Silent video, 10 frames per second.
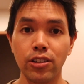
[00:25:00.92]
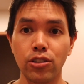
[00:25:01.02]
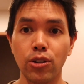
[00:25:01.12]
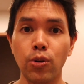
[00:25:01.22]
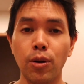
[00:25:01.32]

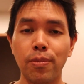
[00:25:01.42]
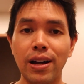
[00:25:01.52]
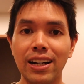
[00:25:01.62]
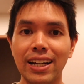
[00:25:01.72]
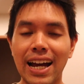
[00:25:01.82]
so we're
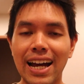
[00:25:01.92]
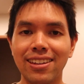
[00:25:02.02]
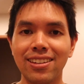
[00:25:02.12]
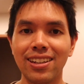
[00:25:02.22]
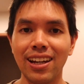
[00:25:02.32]
back
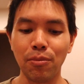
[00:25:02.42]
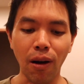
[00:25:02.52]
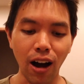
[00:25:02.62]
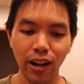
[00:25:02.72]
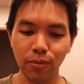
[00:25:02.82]
at the
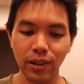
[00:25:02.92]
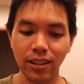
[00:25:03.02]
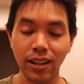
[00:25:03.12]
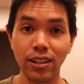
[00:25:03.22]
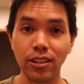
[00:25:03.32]

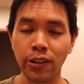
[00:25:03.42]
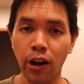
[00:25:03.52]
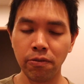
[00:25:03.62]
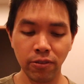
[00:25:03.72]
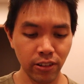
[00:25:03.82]
apartment, and
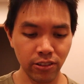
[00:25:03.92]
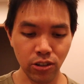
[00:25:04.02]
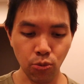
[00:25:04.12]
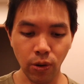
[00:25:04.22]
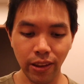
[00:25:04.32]
just
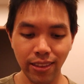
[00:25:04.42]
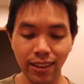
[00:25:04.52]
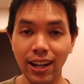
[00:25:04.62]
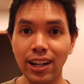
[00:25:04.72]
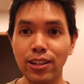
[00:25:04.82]
one
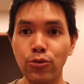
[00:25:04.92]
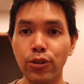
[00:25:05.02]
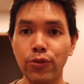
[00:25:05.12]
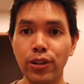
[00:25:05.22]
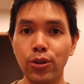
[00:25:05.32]
thing I didn't
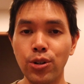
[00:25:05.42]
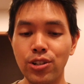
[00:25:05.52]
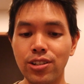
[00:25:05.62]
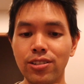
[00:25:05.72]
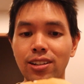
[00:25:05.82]
review, which
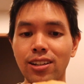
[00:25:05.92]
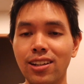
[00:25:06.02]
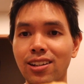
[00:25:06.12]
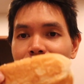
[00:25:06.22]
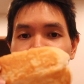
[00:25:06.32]
is
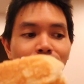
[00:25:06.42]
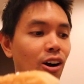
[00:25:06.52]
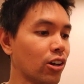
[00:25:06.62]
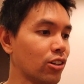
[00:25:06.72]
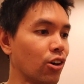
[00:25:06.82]
the
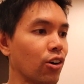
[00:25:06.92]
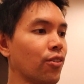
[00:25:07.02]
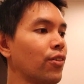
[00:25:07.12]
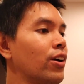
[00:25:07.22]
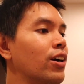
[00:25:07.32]
hot dog.
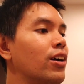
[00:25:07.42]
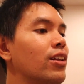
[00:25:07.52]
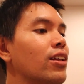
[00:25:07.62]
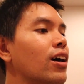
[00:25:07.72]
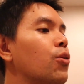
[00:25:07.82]

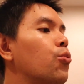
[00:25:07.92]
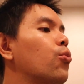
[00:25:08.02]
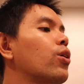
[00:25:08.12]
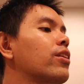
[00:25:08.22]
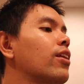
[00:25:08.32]
Now
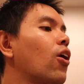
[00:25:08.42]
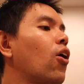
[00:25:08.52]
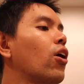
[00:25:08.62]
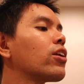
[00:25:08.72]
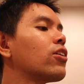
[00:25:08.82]
with the
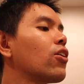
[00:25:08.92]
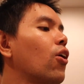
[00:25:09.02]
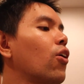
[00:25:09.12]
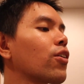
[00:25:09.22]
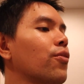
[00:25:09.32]
hot
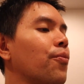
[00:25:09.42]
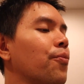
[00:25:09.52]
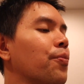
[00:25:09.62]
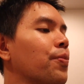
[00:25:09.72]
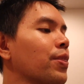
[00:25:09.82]
dog,
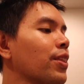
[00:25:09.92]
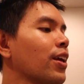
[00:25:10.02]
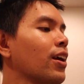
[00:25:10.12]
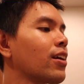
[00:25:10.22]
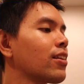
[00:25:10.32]

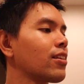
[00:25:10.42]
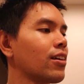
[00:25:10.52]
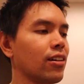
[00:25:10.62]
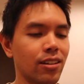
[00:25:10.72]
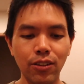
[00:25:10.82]

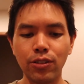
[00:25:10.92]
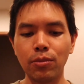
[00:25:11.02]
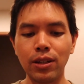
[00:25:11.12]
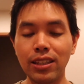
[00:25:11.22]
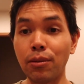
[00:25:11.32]
they've given
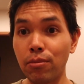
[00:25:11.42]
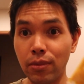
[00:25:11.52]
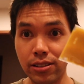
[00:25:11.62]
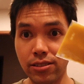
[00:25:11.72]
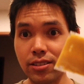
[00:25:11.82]
me the
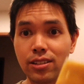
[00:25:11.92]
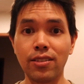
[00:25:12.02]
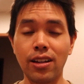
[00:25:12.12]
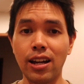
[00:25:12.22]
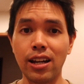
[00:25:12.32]
mustard
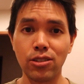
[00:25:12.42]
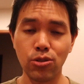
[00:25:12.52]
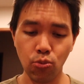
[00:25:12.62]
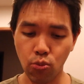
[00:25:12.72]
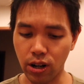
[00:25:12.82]
as
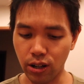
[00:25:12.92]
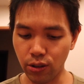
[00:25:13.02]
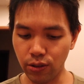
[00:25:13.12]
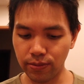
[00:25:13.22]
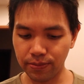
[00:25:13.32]

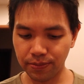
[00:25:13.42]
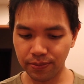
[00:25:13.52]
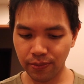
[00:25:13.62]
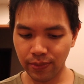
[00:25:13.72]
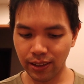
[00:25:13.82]
well.
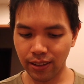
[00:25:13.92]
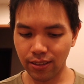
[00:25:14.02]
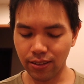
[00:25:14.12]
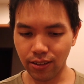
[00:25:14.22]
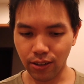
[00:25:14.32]

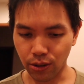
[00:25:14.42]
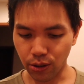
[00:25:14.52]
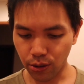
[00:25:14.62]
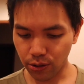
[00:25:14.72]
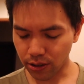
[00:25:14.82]

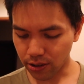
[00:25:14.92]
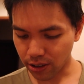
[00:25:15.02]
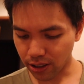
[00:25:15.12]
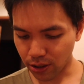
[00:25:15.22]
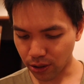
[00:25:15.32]
So just going
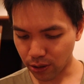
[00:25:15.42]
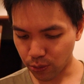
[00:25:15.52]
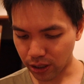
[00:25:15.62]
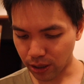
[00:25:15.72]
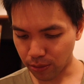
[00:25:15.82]
to go in
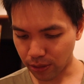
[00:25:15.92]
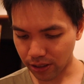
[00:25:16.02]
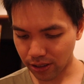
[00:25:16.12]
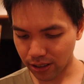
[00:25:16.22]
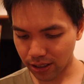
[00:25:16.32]
with the
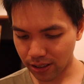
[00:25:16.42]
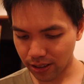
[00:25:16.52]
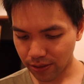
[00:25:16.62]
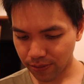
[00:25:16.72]
mustard.